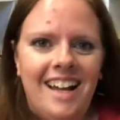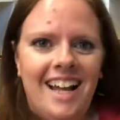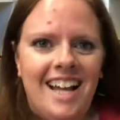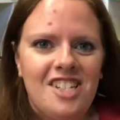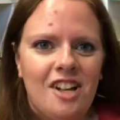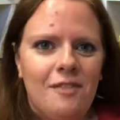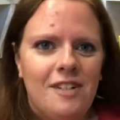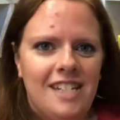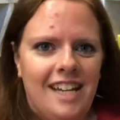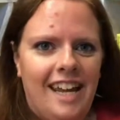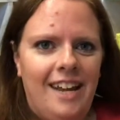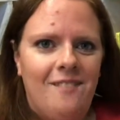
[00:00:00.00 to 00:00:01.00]
That's all for
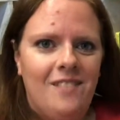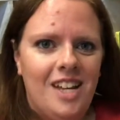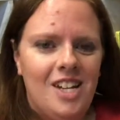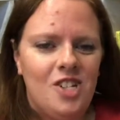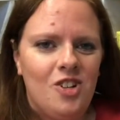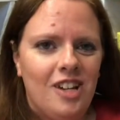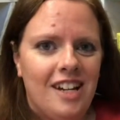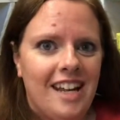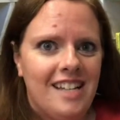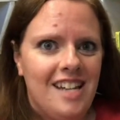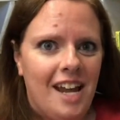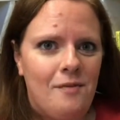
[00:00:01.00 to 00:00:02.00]
today. Tune in
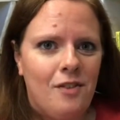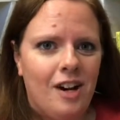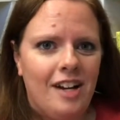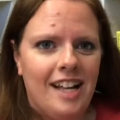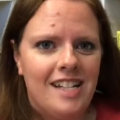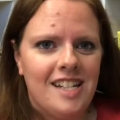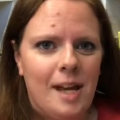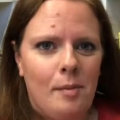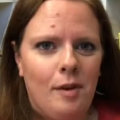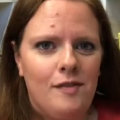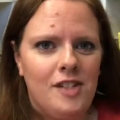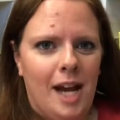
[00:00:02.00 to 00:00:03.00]
next time for our next
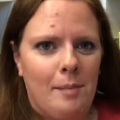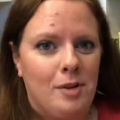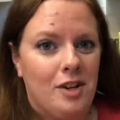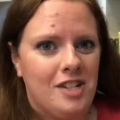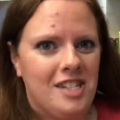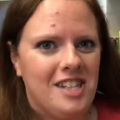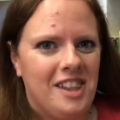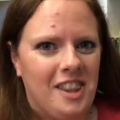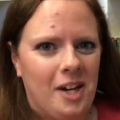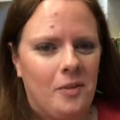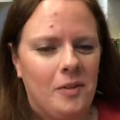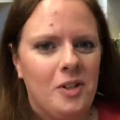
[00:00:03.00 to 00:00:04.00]
couple of chapters.
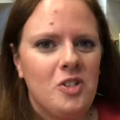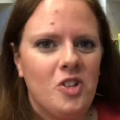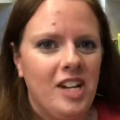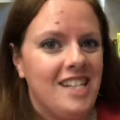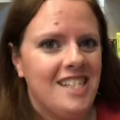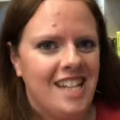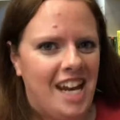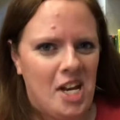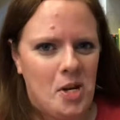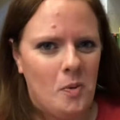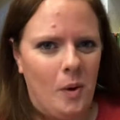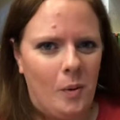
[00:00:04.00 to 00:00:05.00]
They're real treats and
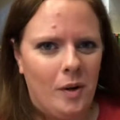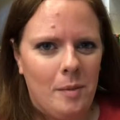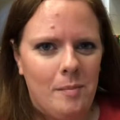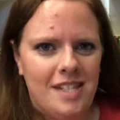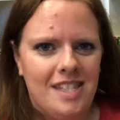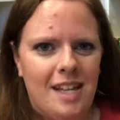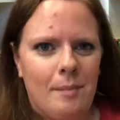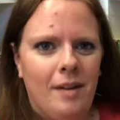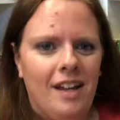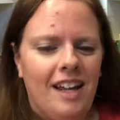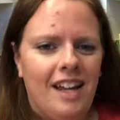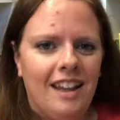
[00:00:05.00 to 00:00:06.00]
you won't want to miss them.
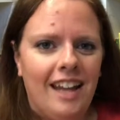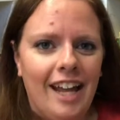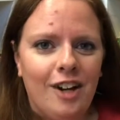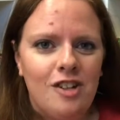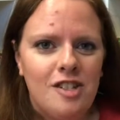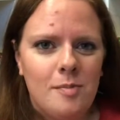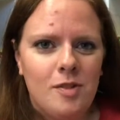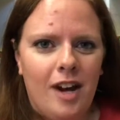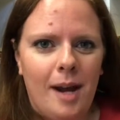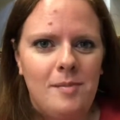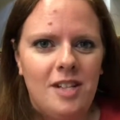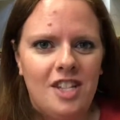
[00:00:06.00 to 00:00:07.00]
Like or
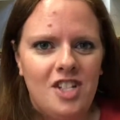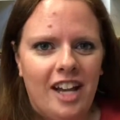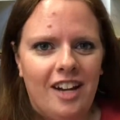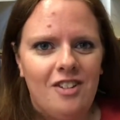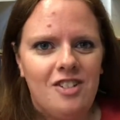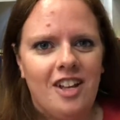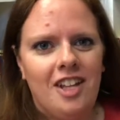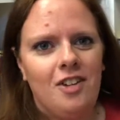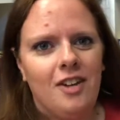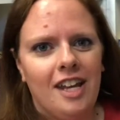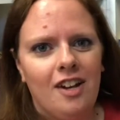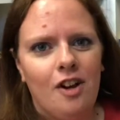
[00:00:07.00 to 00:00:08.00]
subscribe to the channel so that you
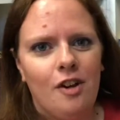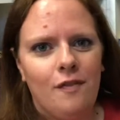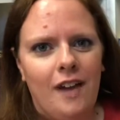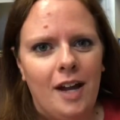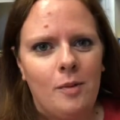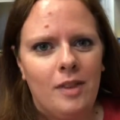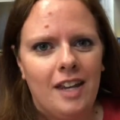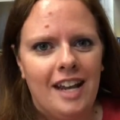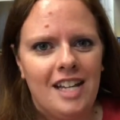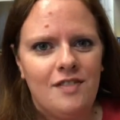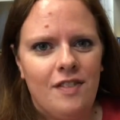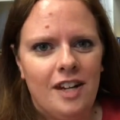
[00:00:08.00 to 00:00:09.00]
get notified when the
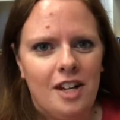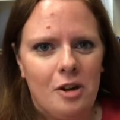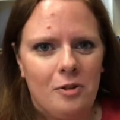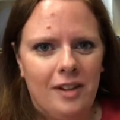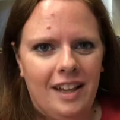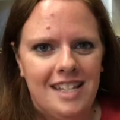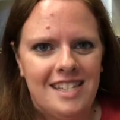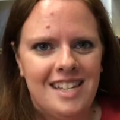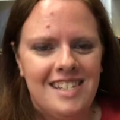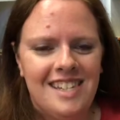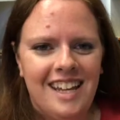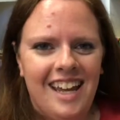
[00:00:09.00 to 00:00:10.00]
next video
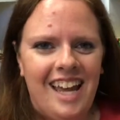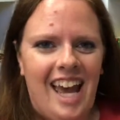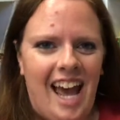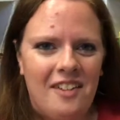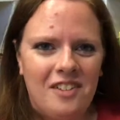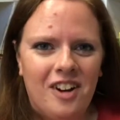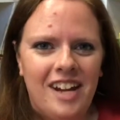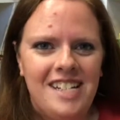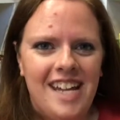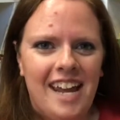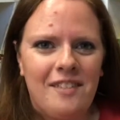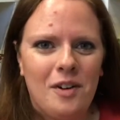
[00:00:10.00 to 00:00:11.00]
releases. Have a great
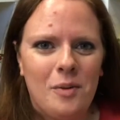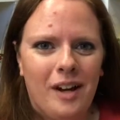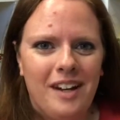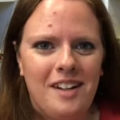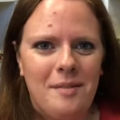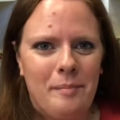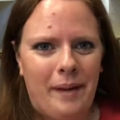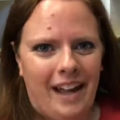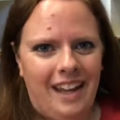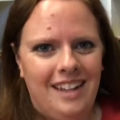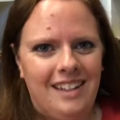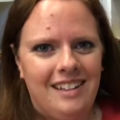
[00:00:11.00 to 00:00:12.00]
day, everyone.
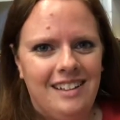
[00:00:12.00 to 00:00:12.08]
Bye.